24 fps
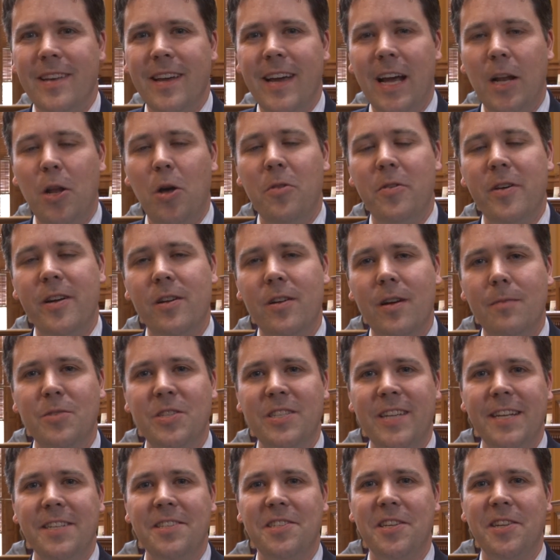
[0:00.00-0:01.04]
Hello there, I'm
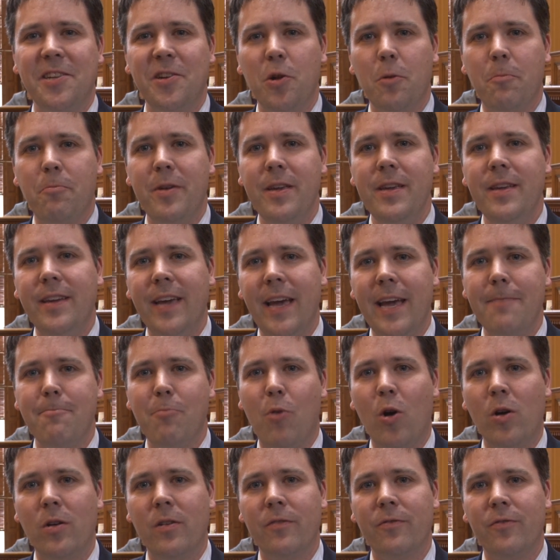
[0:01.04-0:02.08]
State Senator P.K.
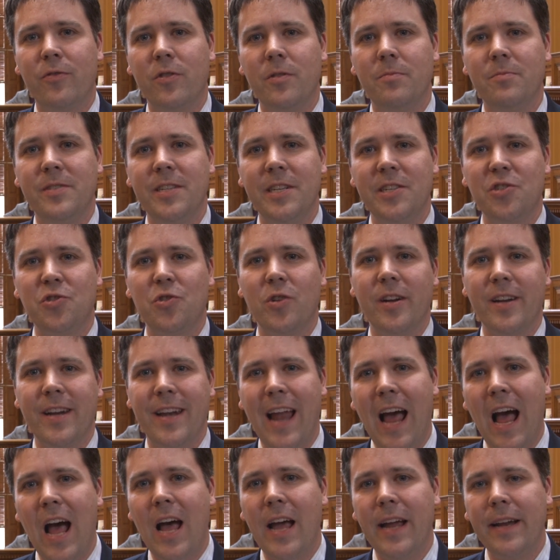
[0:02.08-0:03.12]
Martin from District
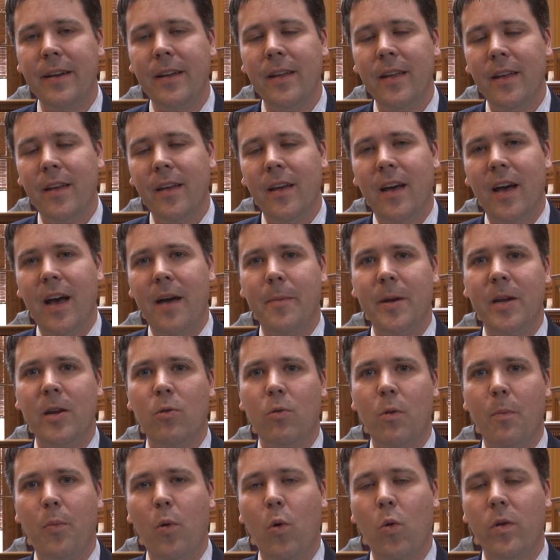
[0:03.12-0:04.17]
9. I'm here
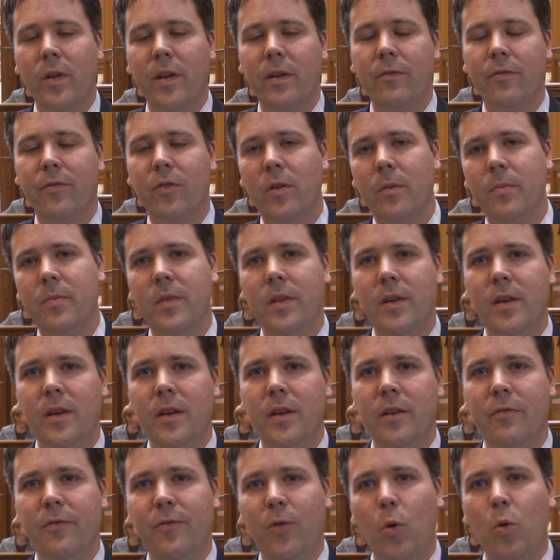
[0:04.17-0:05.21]
reporting from
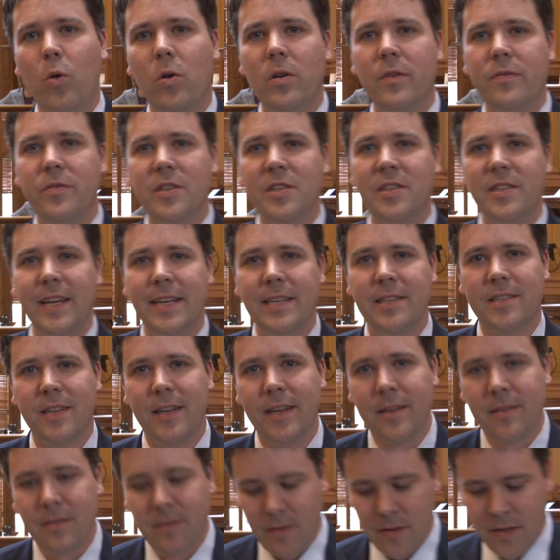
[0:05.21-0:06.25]
the floor of the State
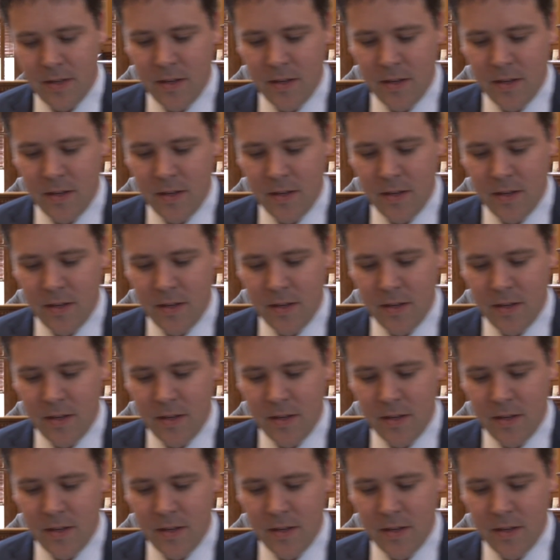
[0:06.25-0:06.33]
Senate.